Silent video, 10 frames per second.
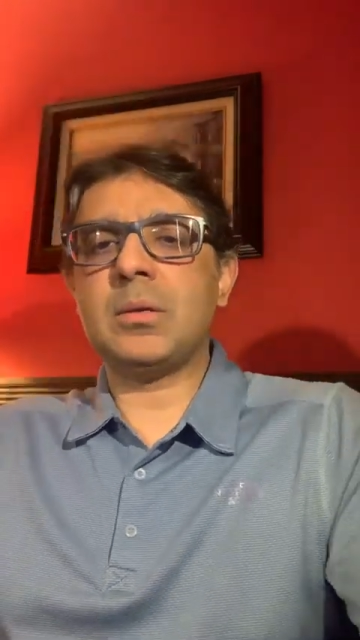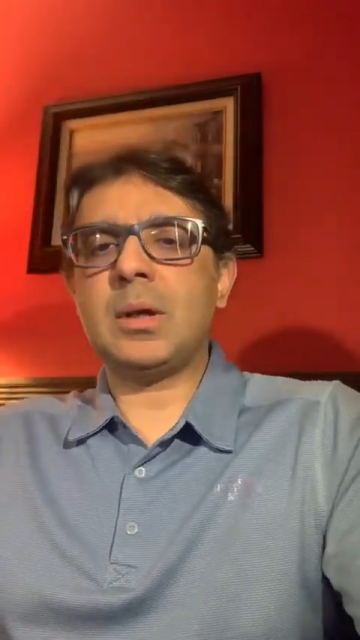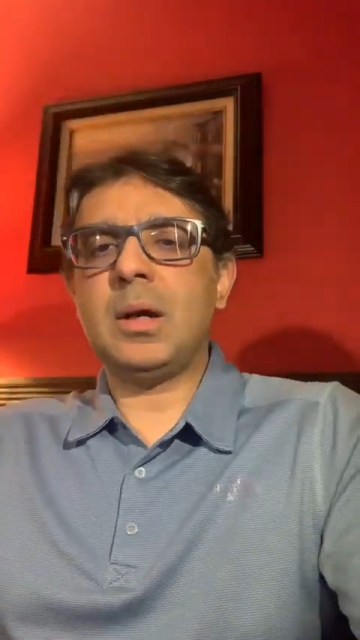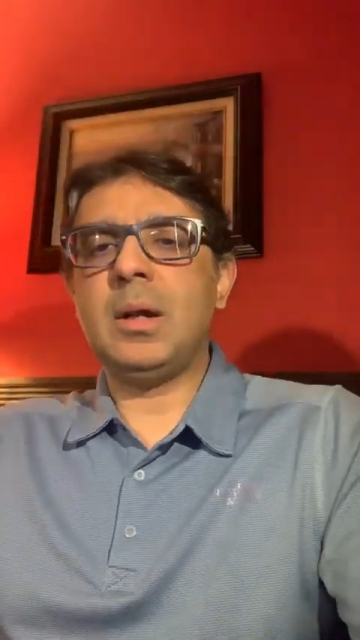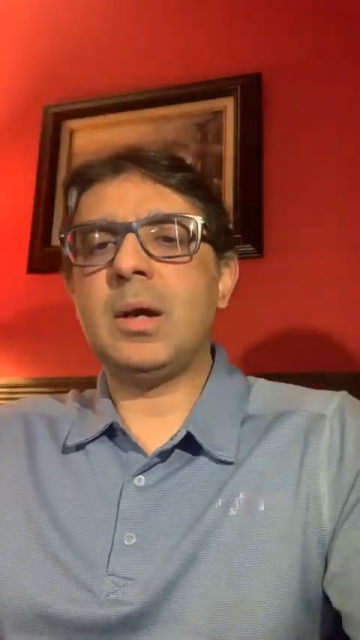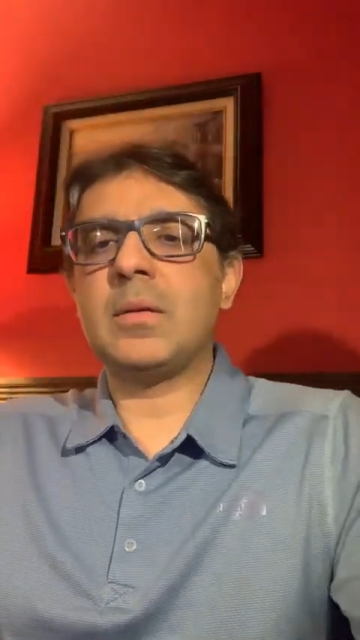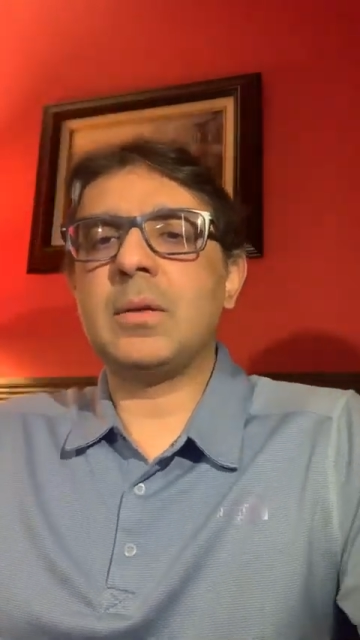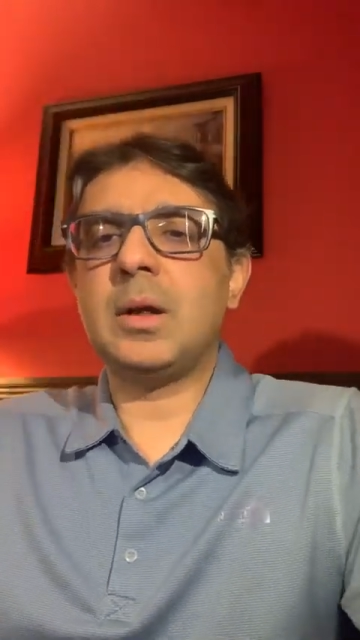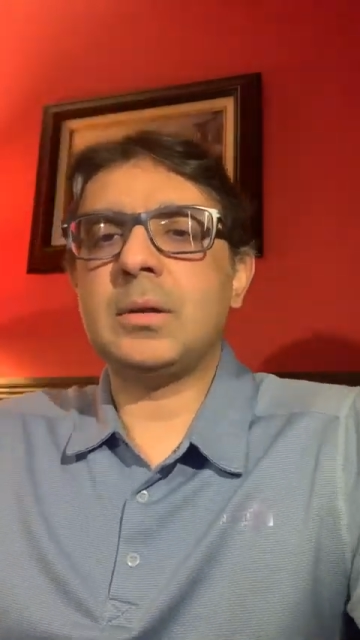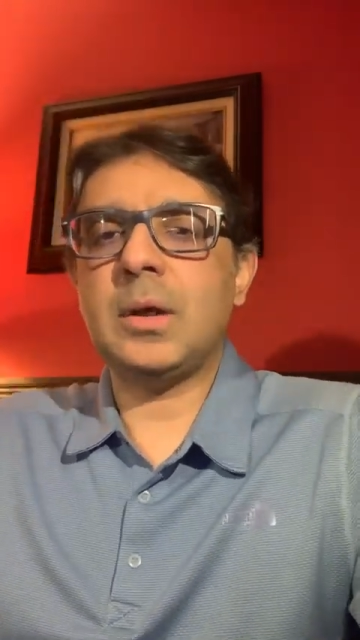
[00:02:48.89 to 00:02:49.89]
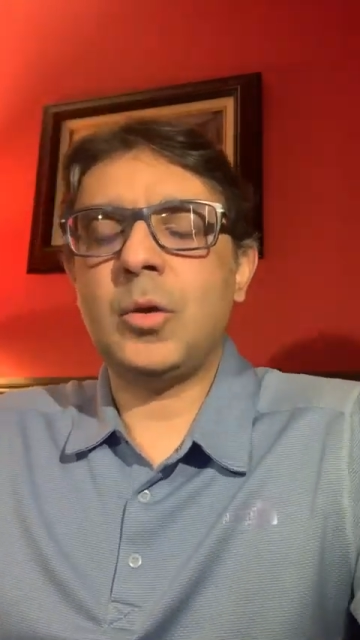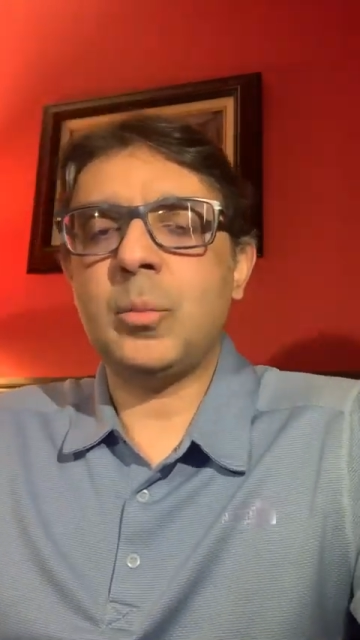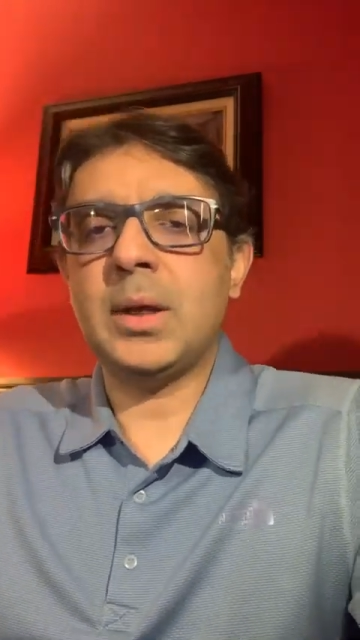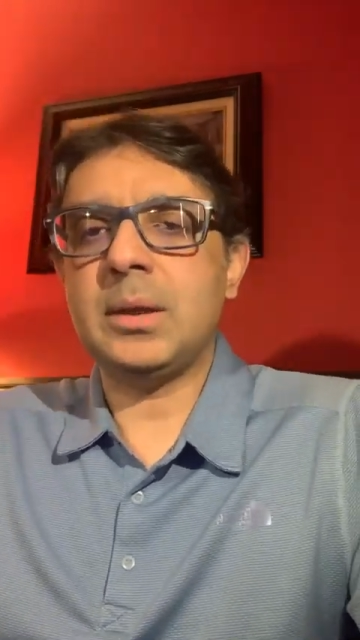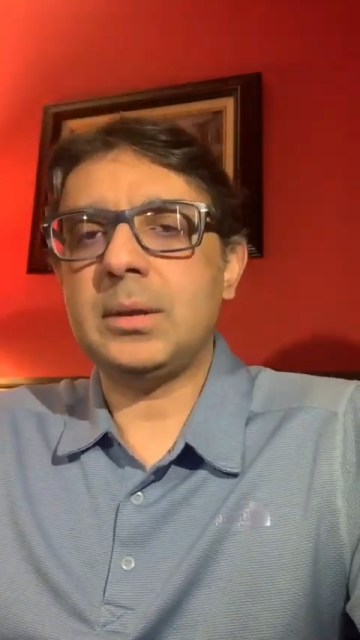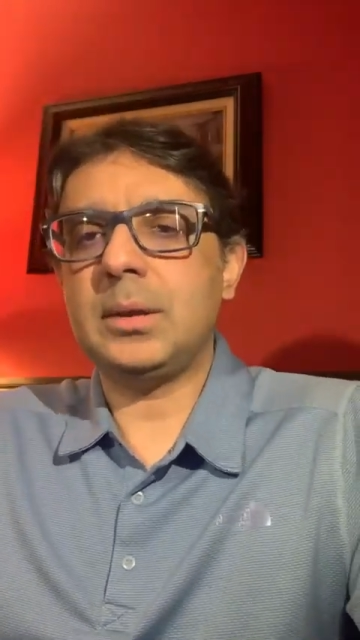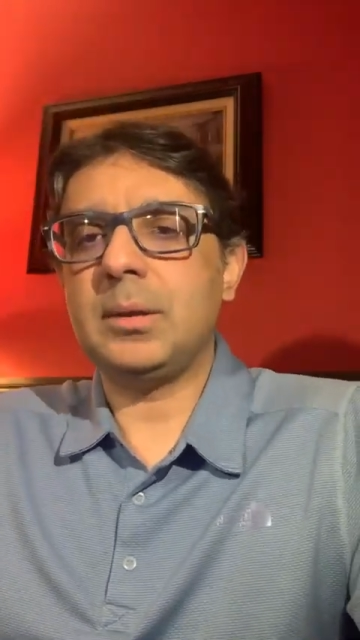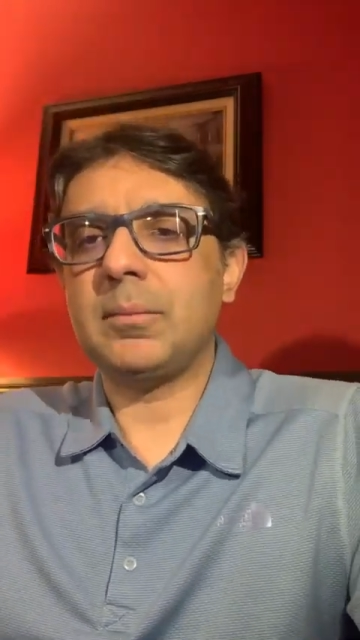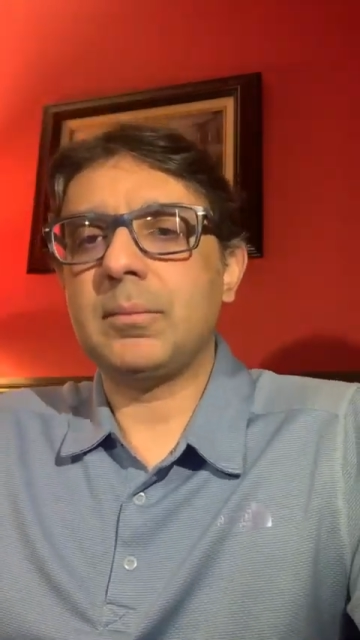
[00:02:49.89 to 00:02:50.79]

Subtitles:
trial has hit the humanity.